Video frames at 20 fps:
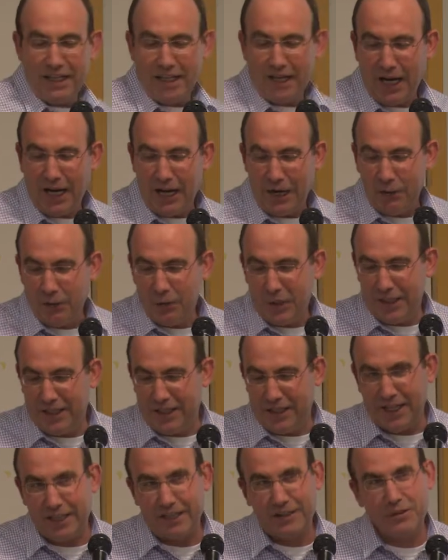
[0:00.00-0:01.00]
how we
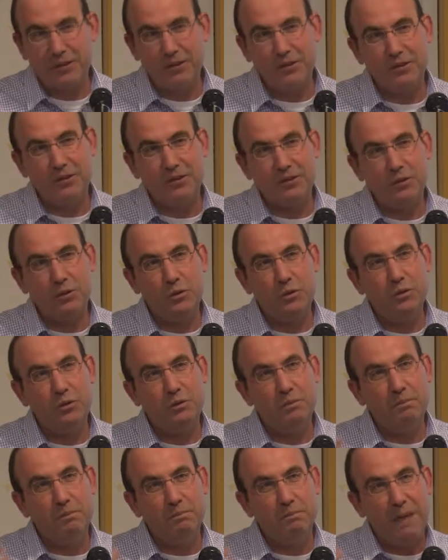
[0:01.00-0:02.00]
get
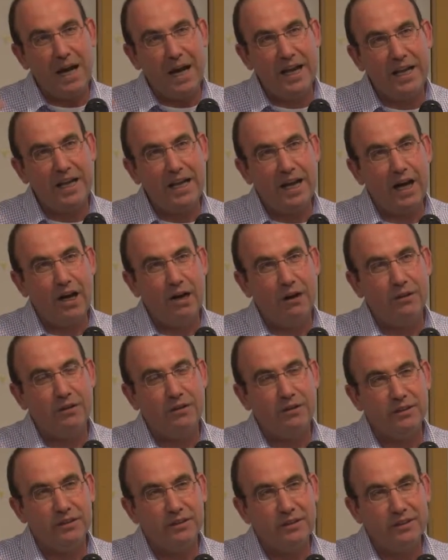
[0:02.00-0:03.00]
by our
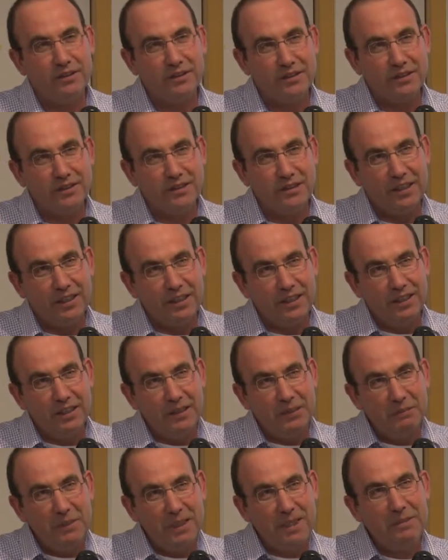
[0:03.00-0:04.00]

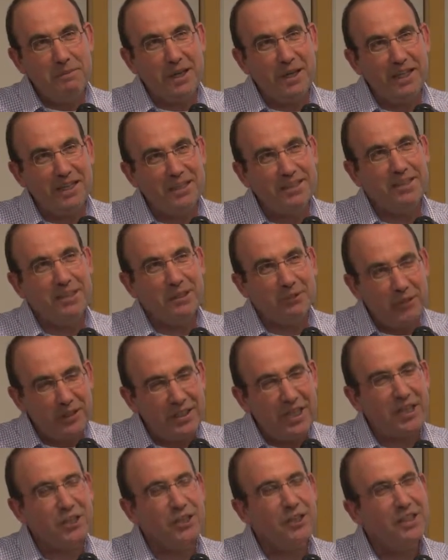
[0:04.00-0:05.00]
minimalistic,
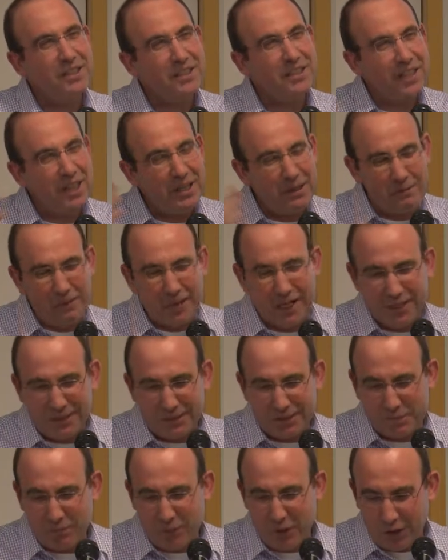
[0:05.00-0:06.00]
reductionist, non-biased
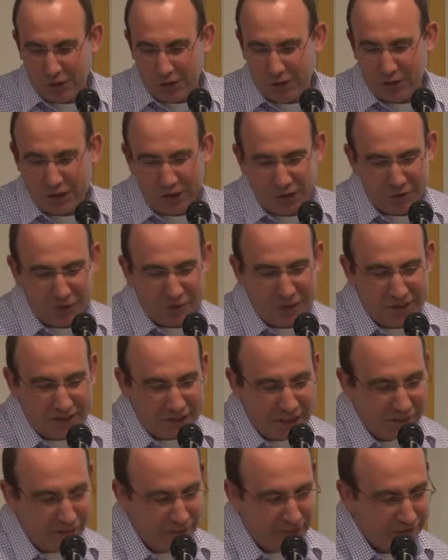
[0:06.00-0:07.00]
approach to the
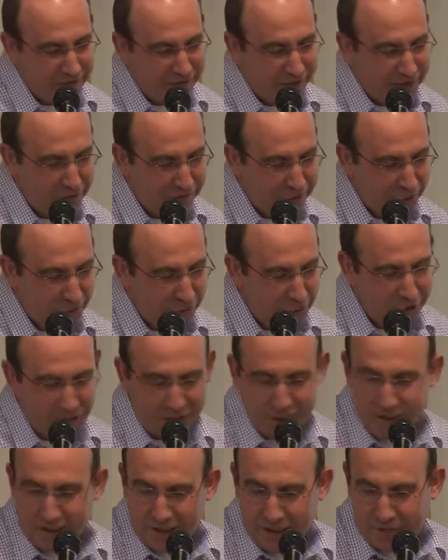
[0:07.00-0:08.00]
same thing that
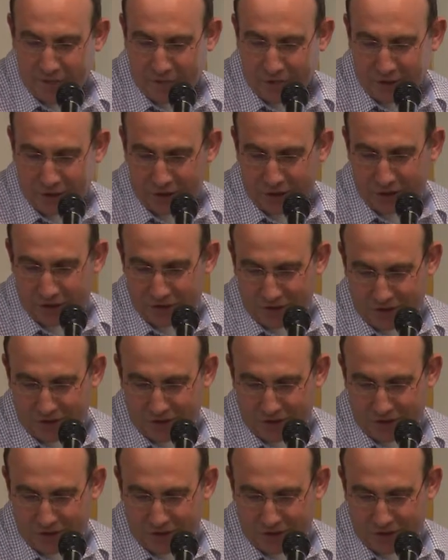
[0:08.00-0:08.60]
evolution have reached.